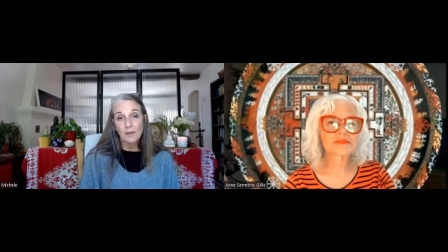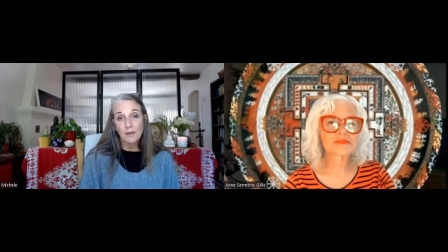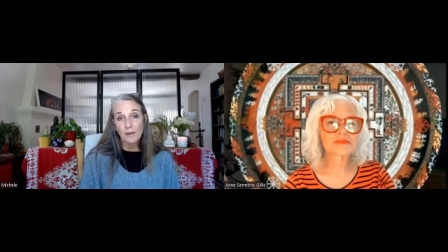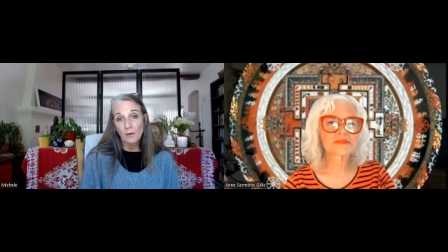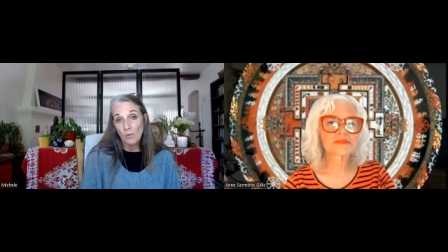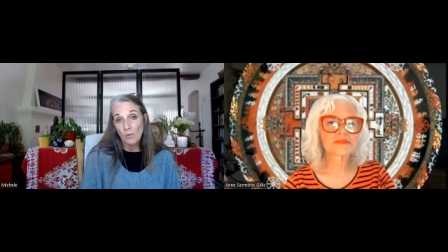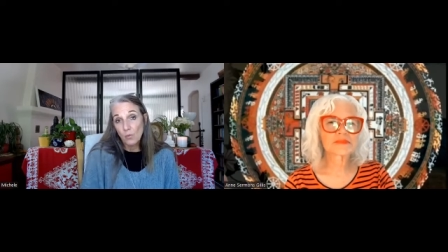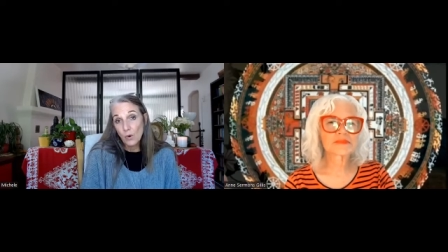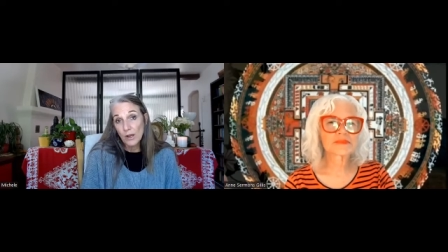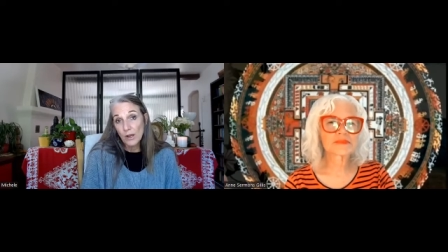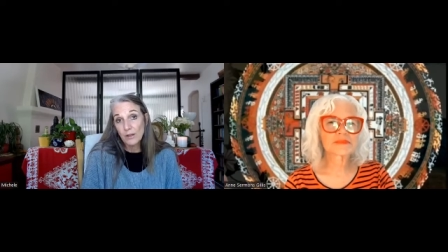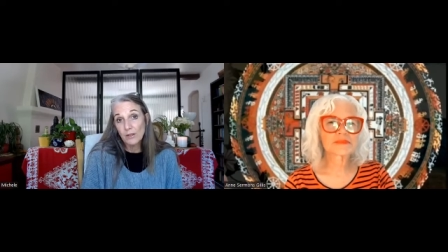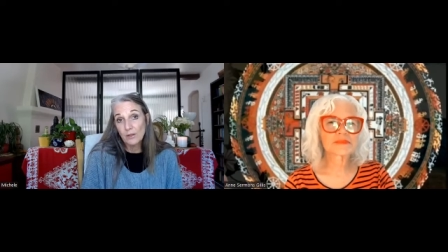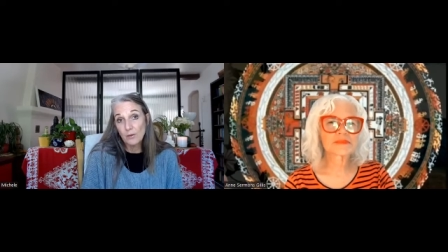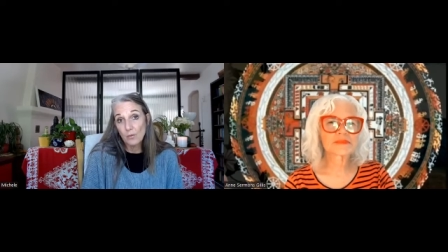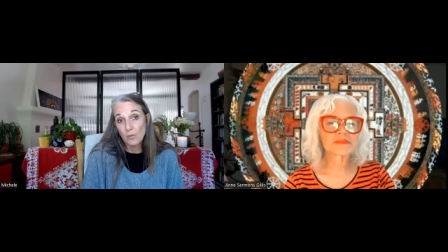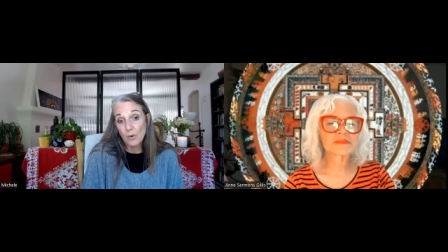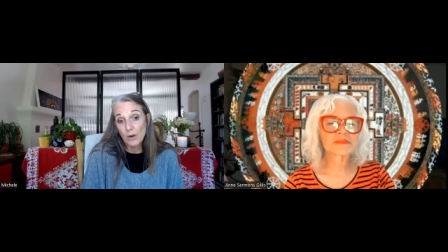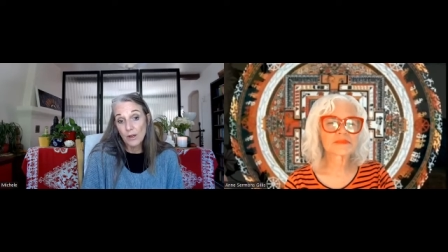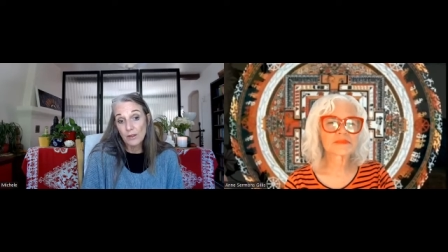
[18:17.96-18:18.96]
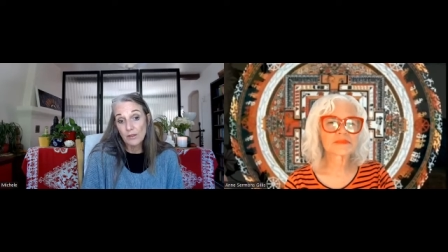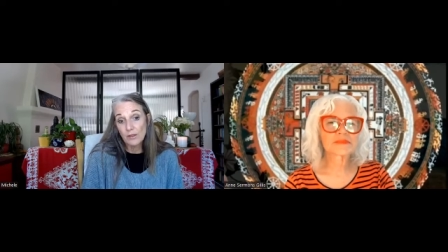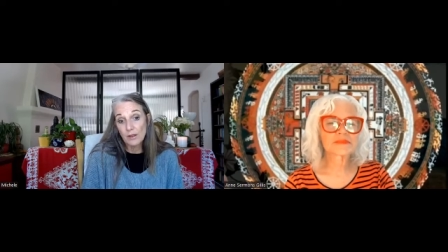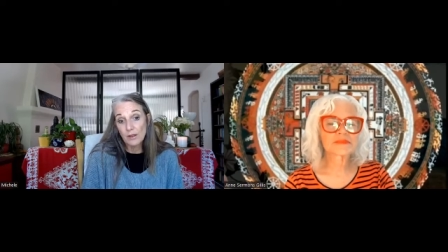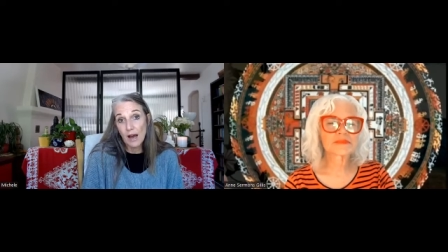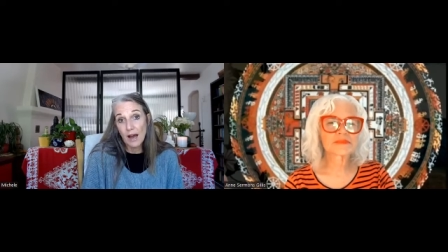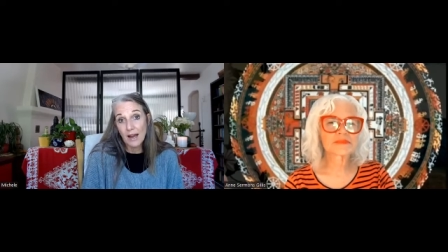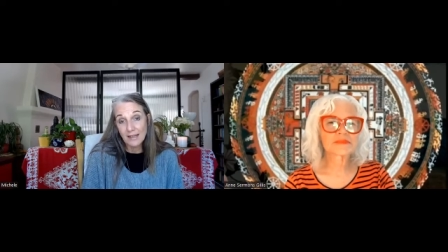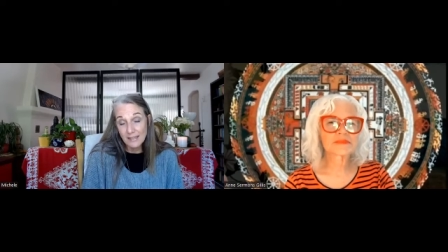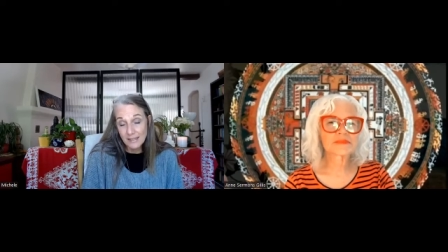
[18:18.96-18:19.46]
with
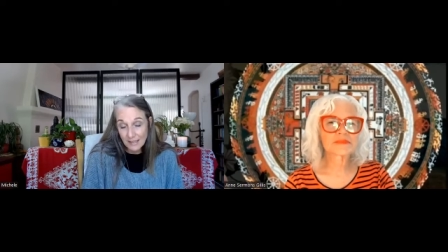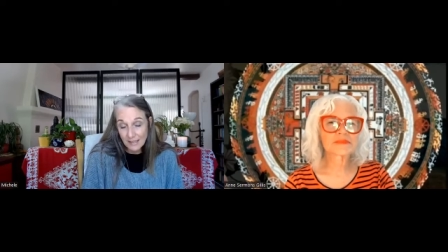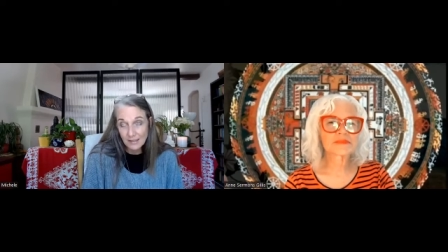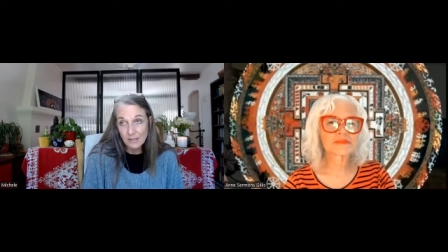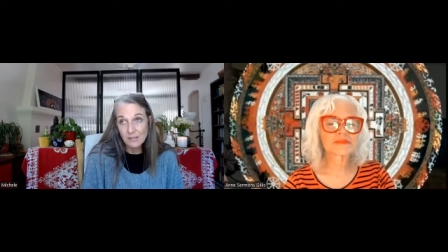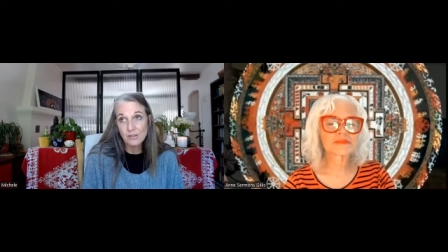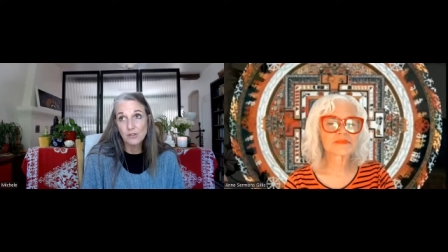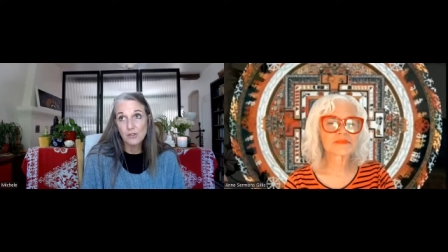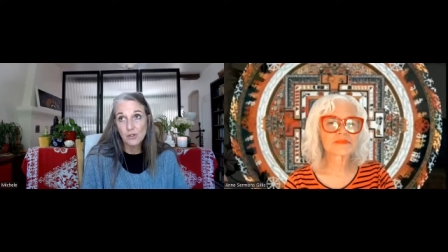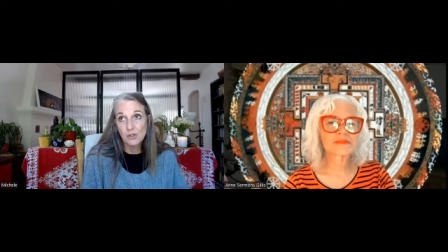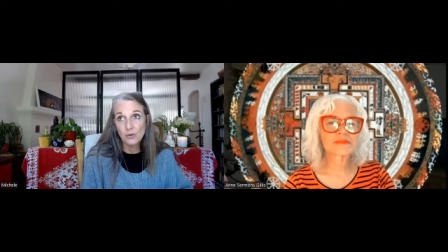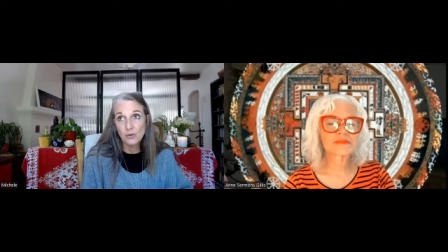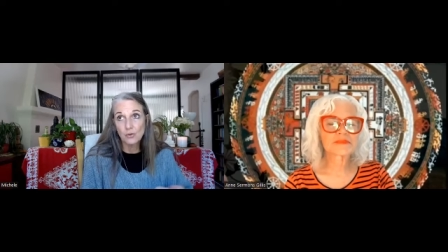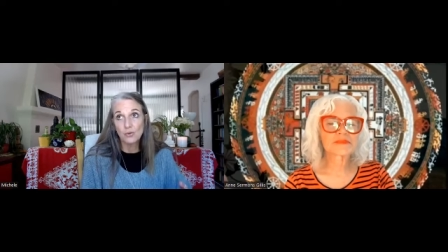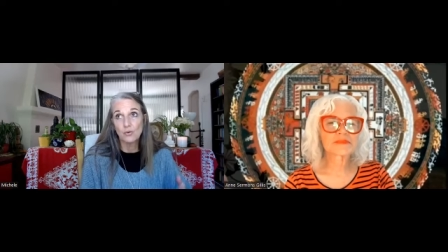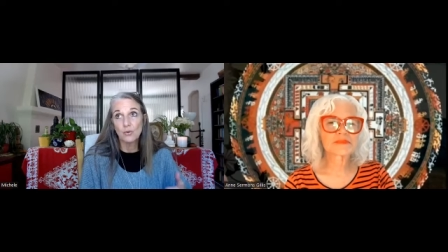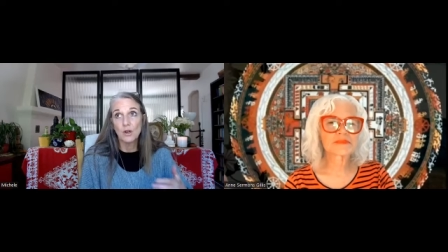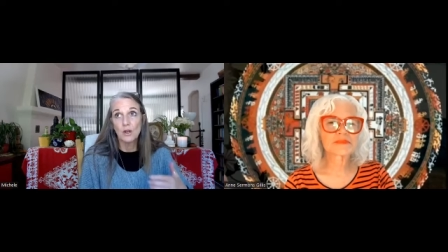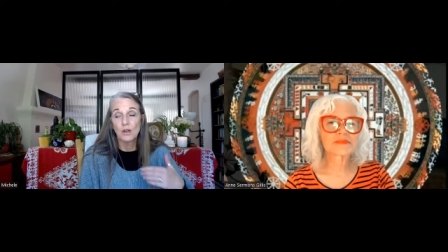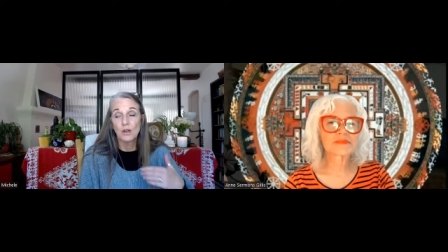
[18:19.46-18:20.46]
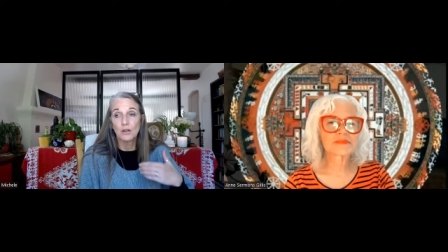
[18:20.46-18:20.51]
ideas to